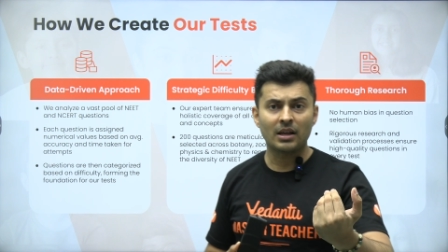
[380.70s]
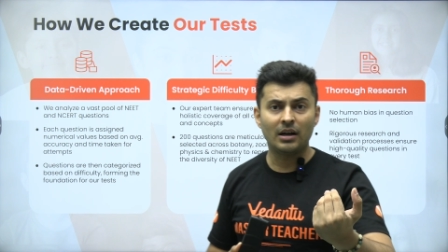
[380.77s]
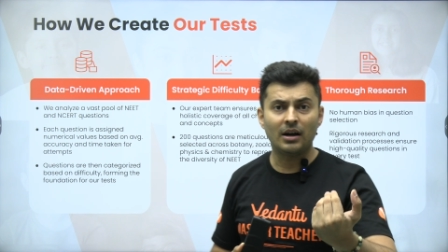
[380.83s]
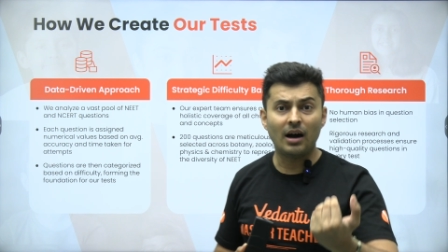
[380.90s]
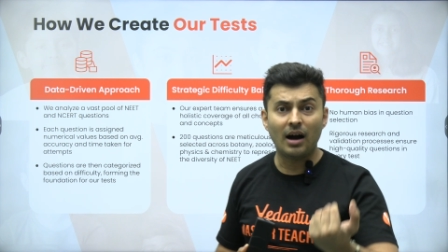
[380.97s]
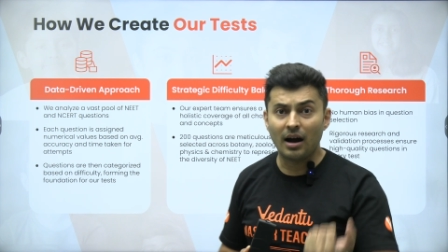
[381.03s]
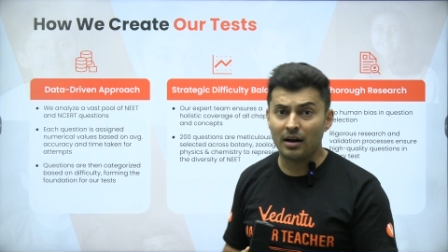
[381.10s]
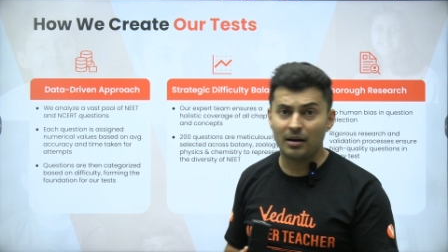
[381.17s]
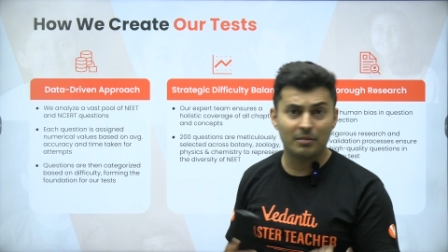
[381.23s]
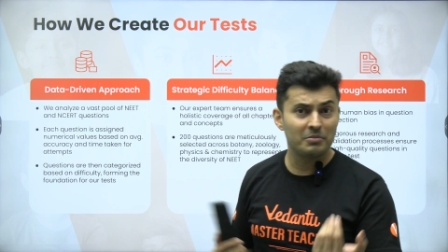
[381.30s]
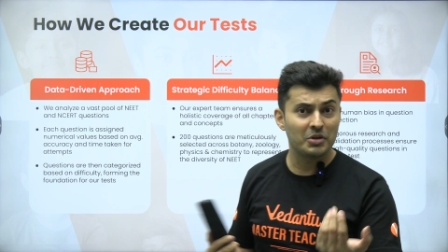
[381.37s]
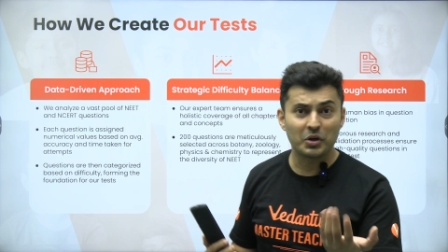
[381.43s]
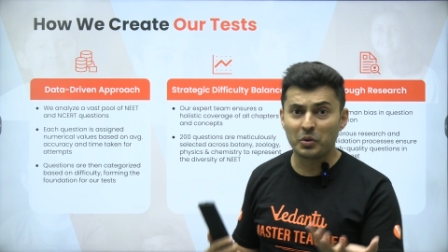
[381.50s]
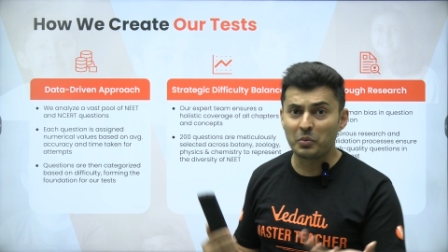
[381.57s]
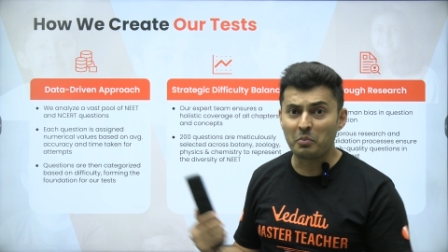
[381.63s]
uh,
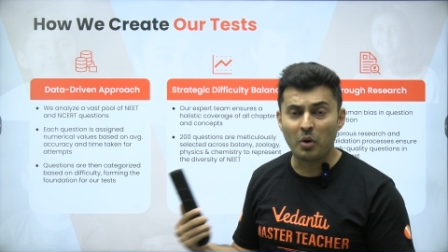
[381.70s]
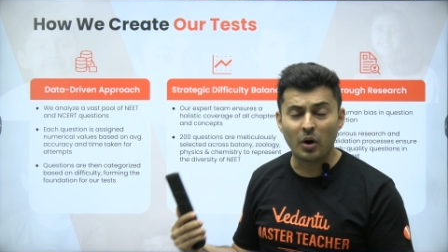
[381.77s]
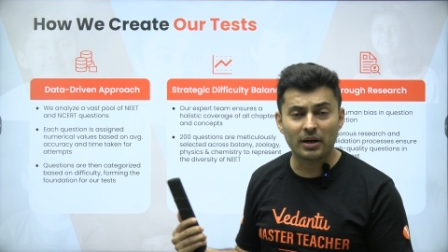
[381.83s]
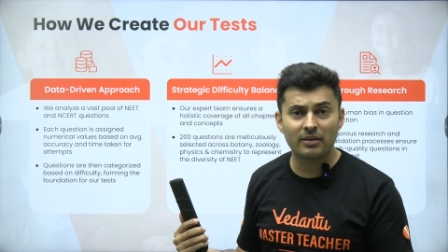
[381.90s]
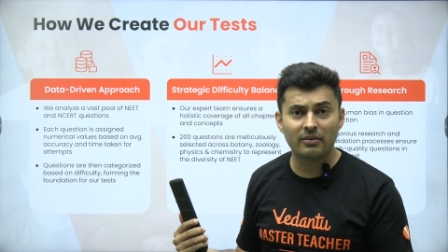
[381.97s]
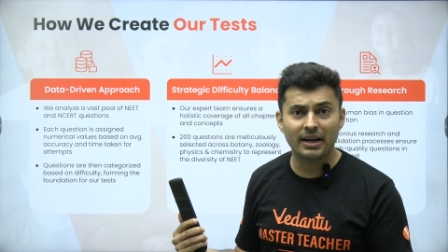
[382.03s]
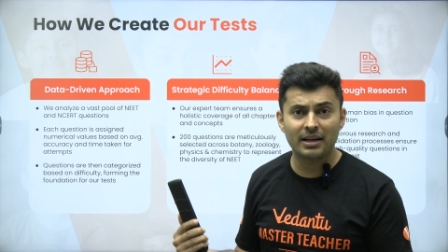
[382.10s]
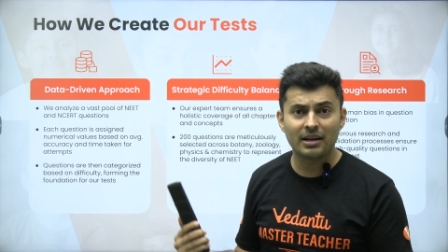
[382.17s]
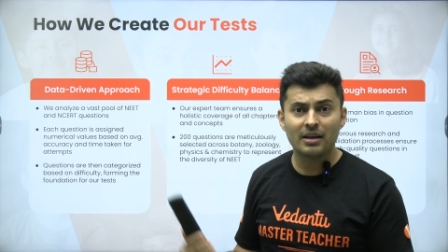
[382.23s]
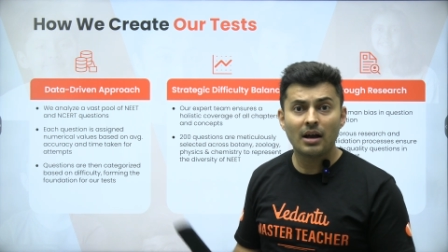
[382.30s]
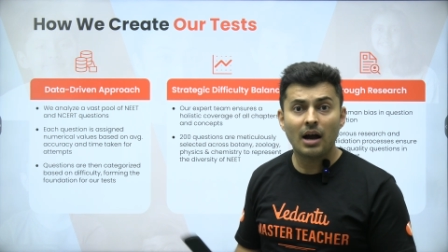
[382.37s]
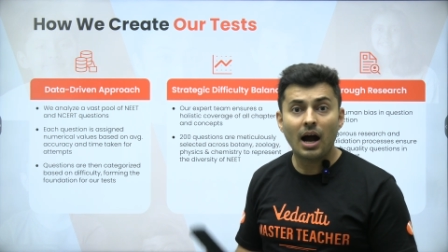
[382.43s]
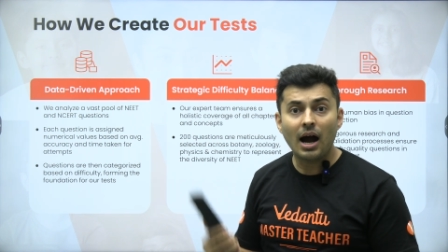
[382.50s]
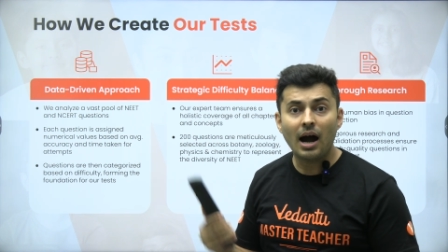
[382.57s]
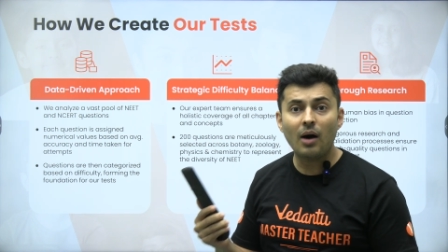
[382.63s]
you know, moderate,
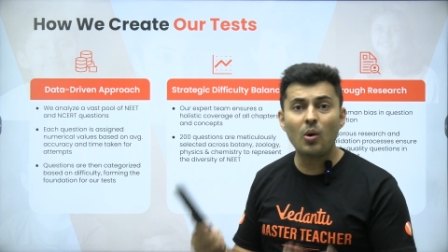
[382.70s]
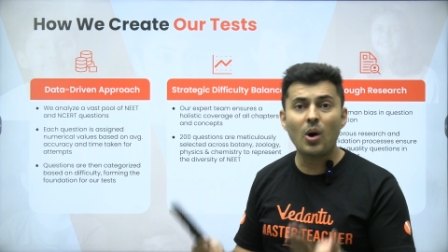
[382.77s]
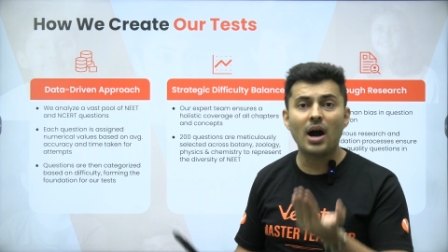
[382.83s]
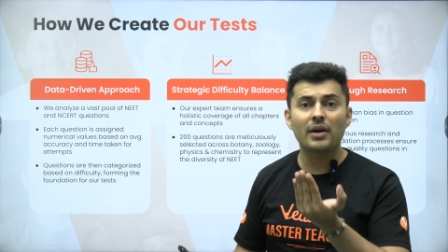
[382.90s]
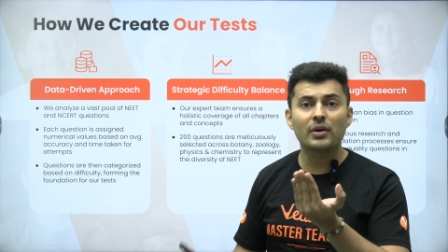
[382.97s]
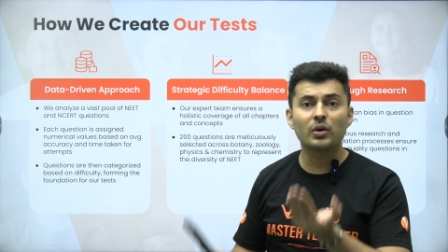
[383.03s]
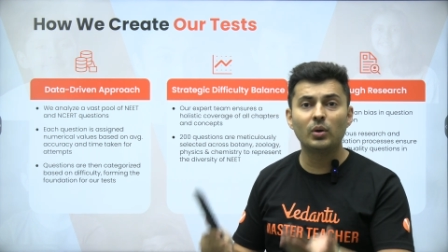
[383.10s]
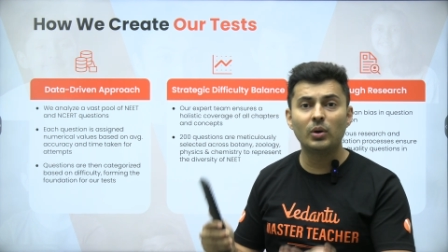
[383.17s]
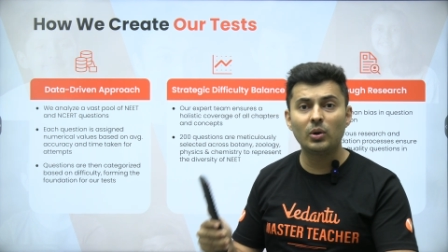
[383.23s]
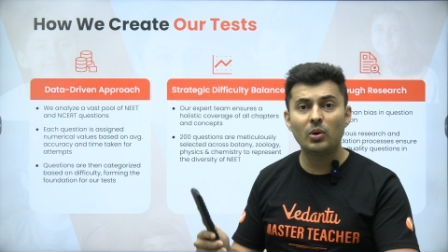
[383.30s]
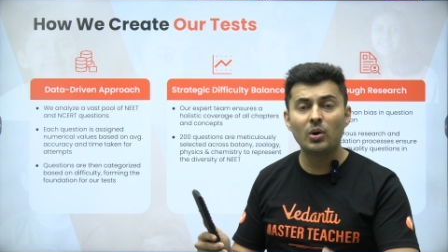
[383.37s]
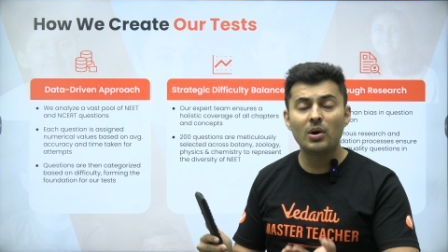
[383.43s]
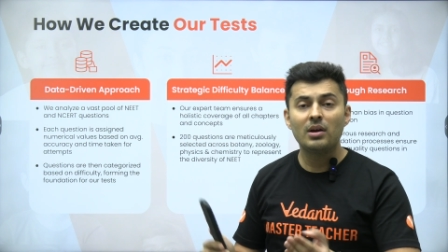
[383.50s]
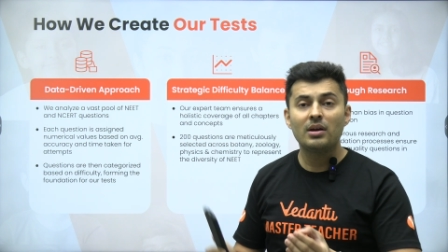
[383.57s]
how are you going to